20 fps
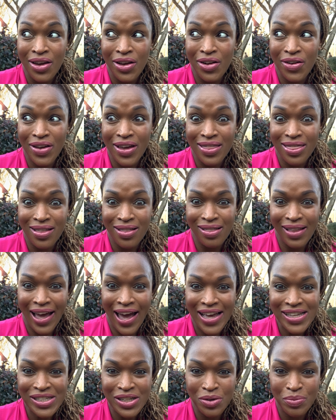get the
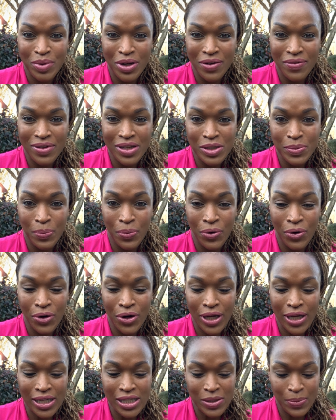last little bit of this
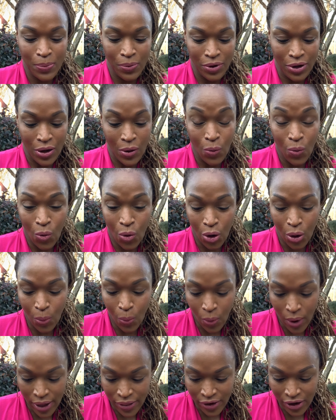pre-spring
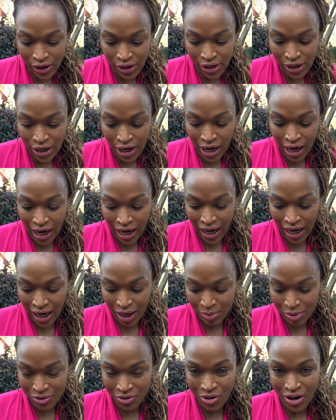warm weather
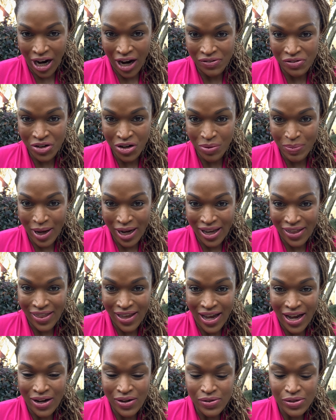before I have to go back in the
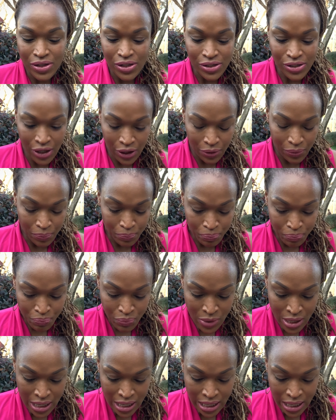house. So
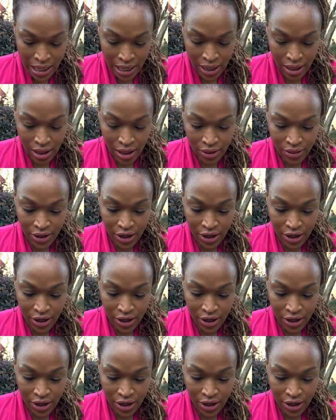the